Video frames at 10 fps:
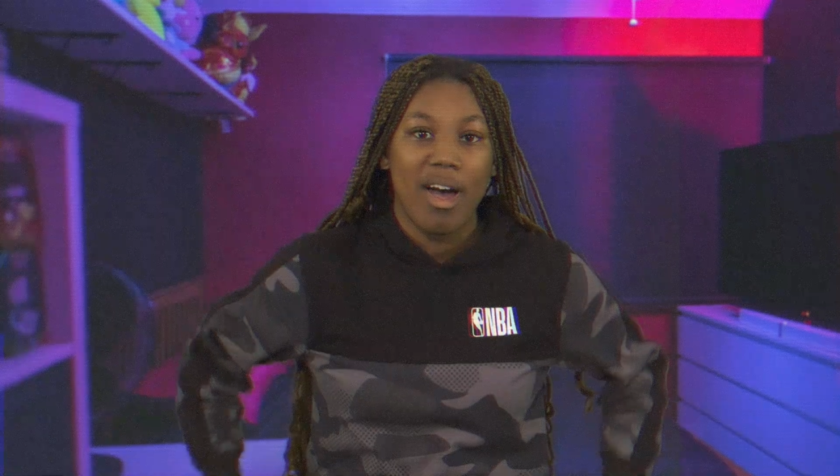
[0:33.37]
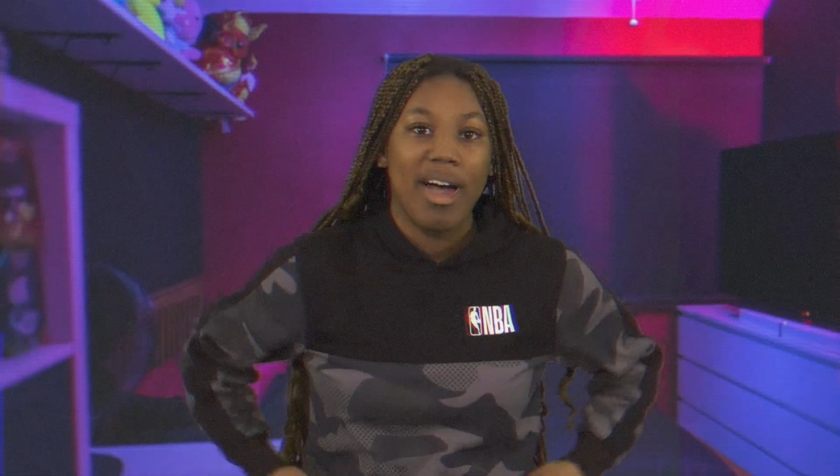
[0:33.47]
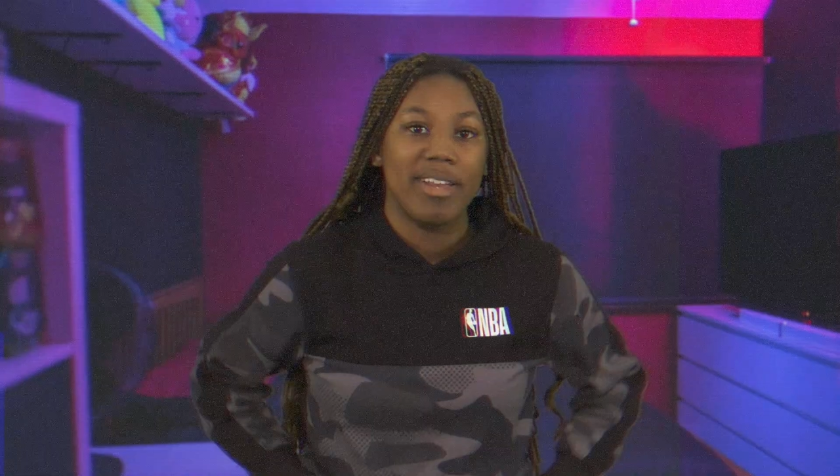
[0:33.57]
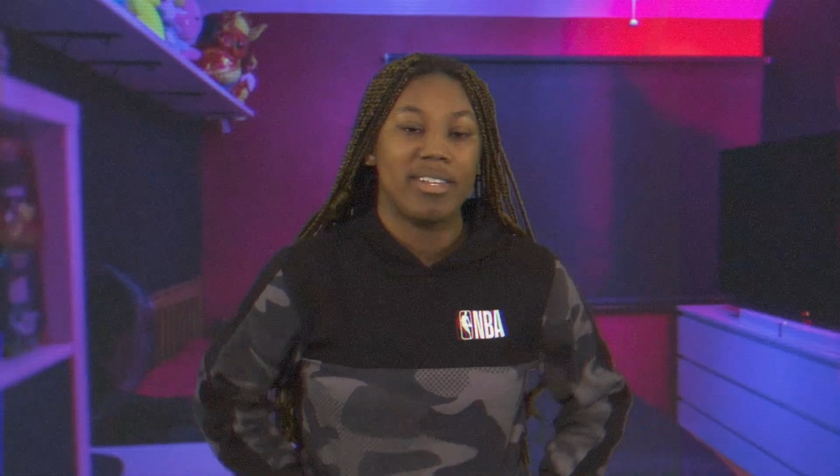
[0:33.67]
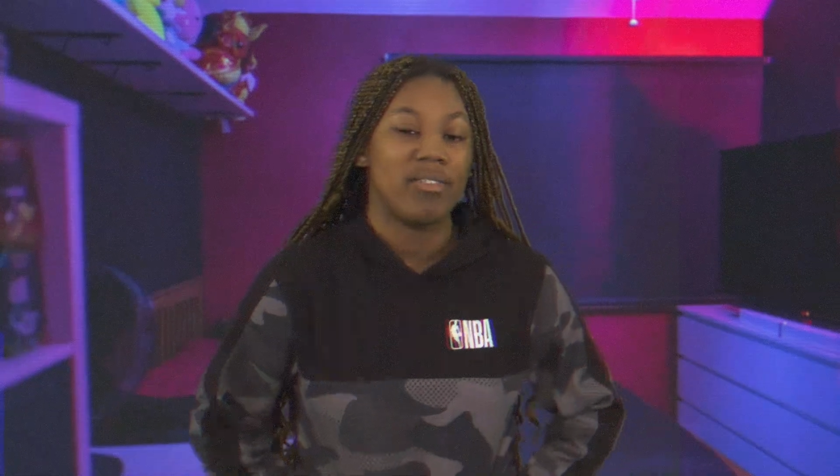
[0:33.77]

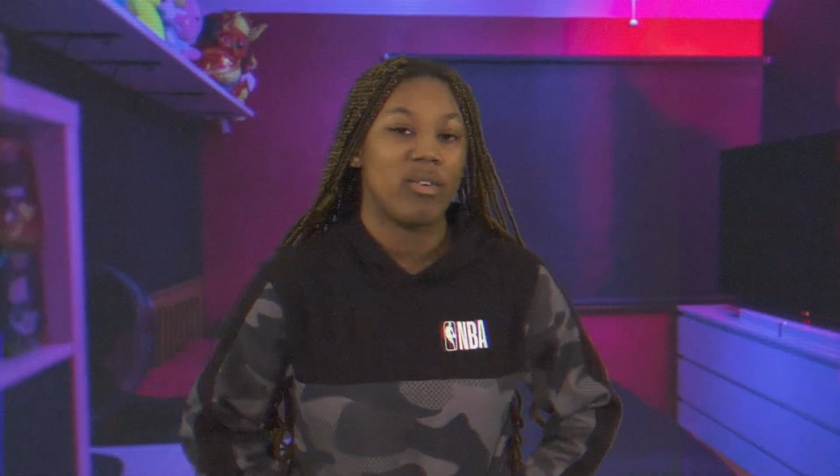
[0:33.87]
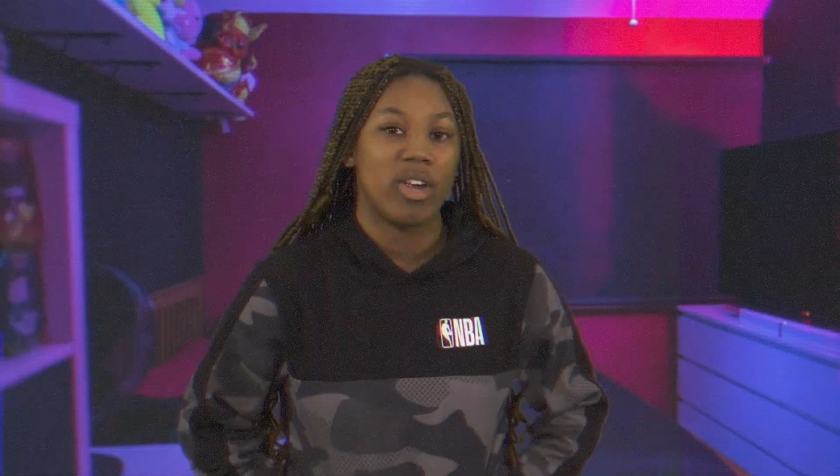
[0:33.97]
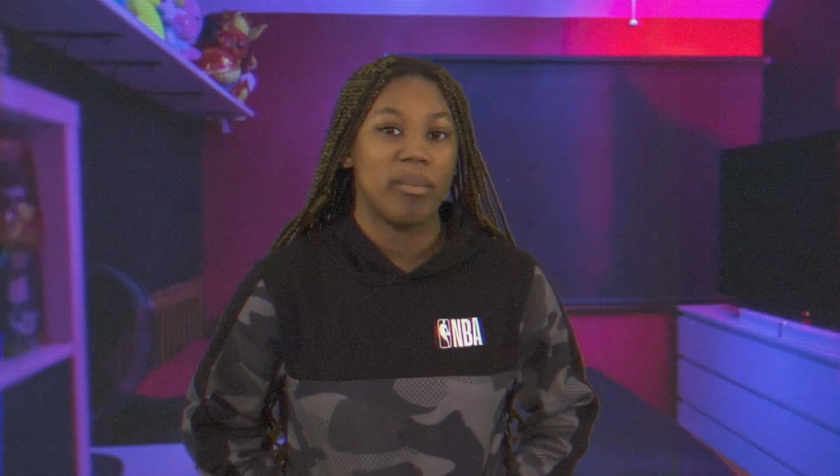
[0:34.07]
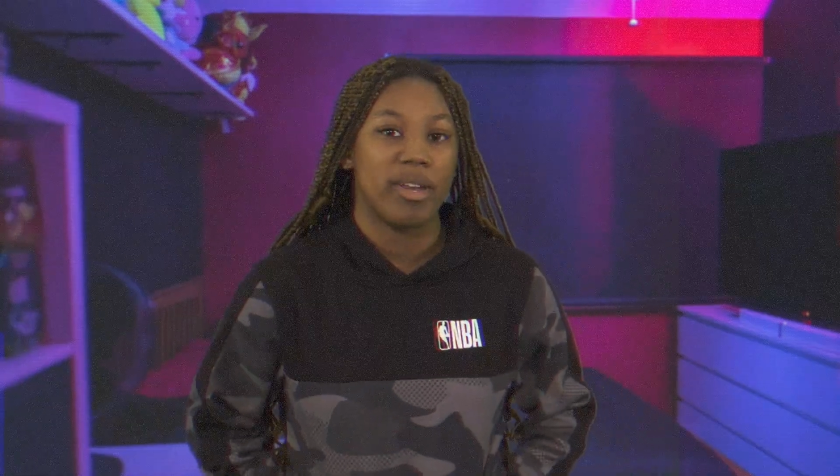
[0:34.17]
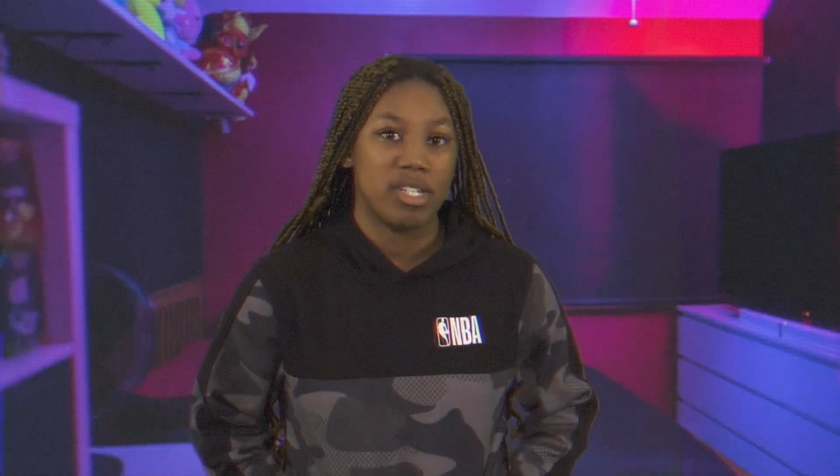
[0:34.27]
I definitely
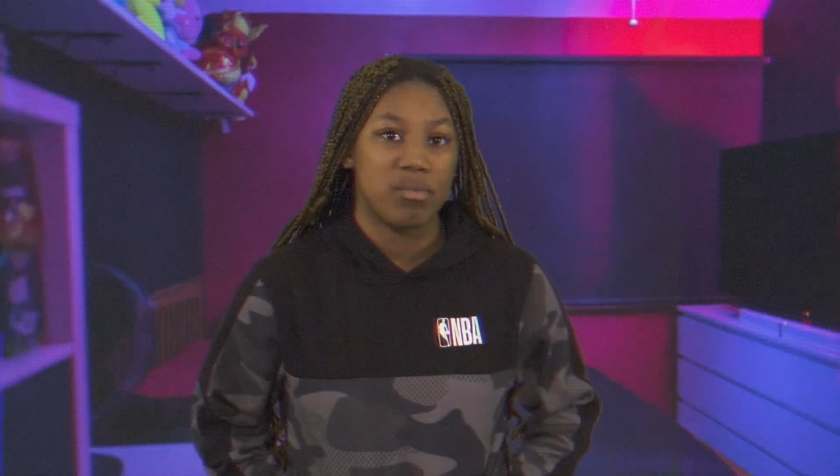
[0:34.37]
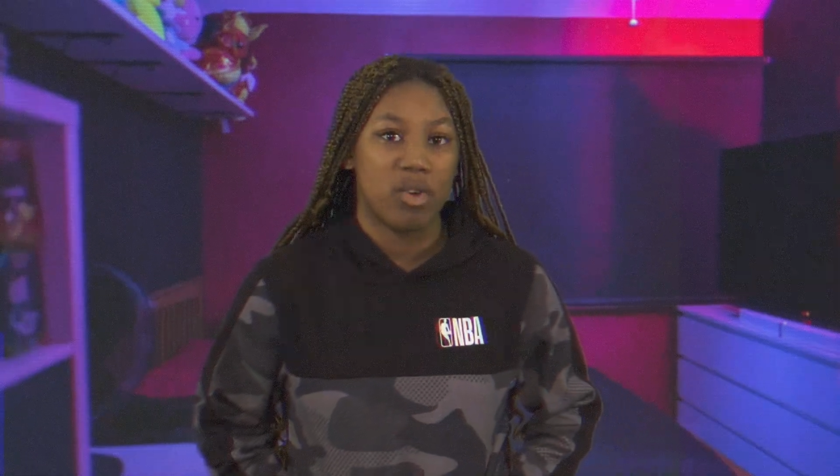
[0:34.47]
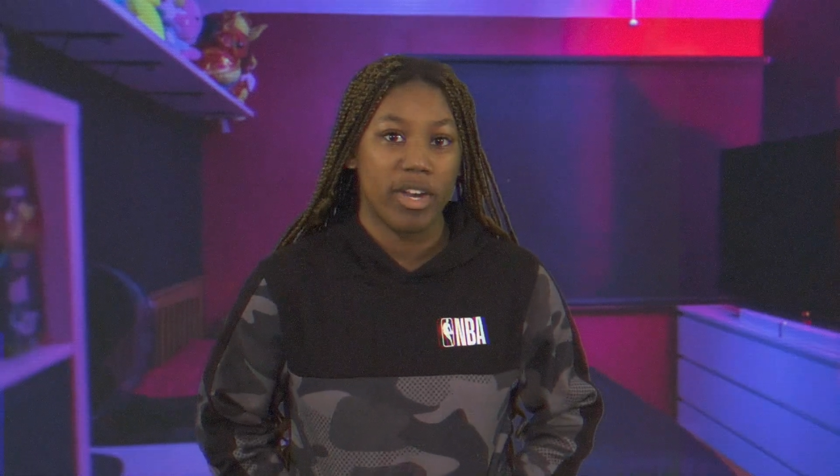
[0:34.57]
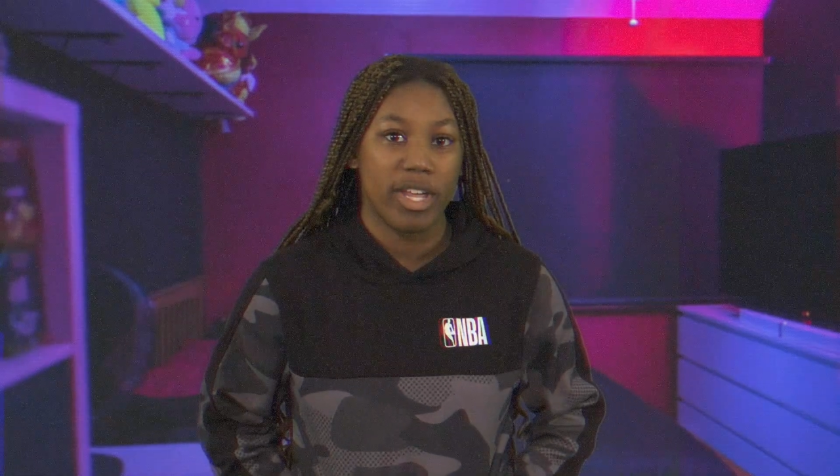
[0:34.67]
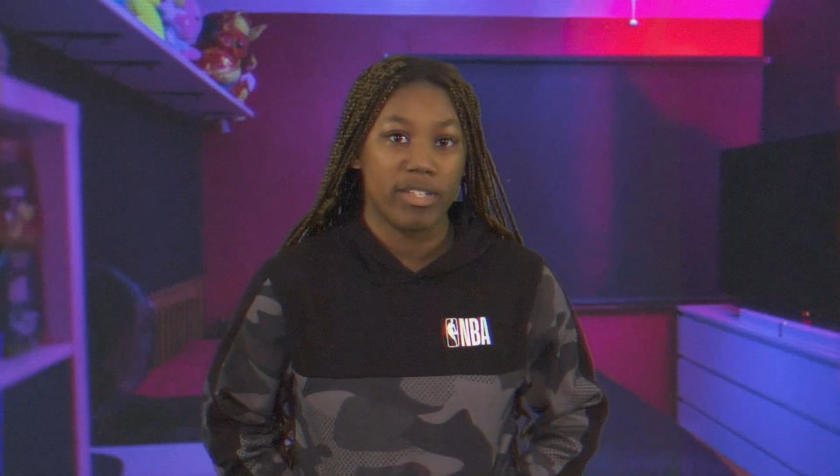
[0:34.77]
recommend this
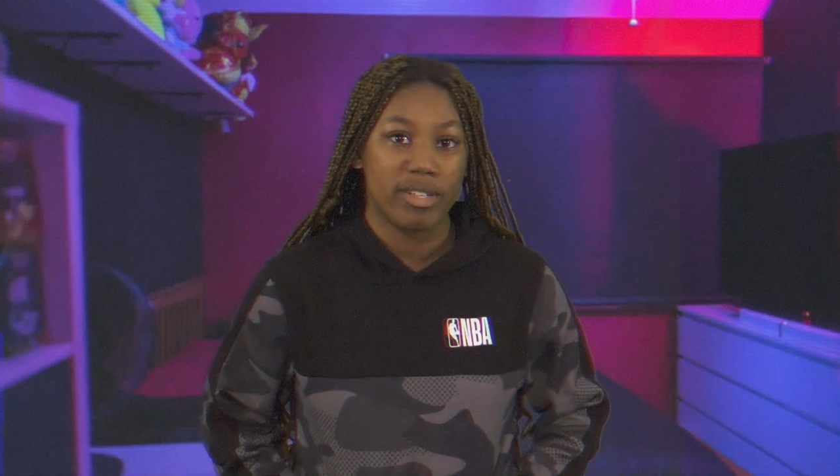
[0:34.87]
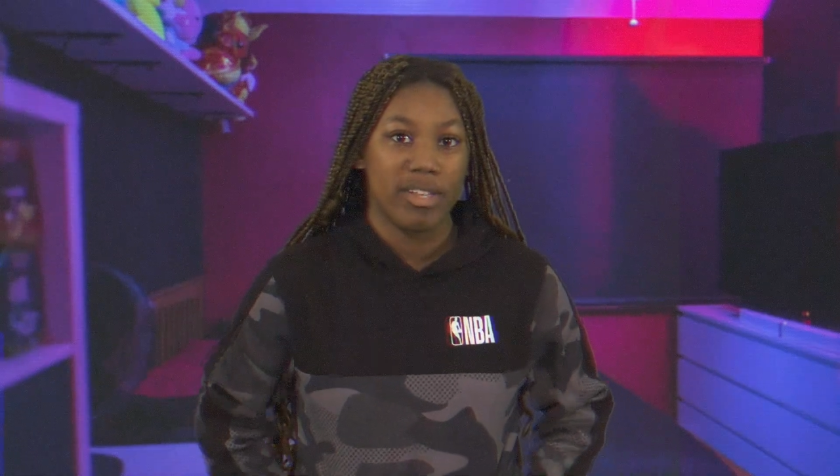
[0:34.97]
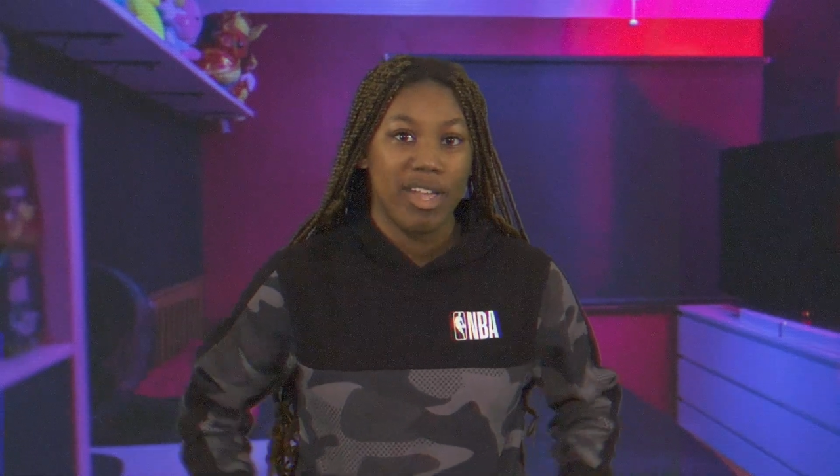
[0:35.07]
product.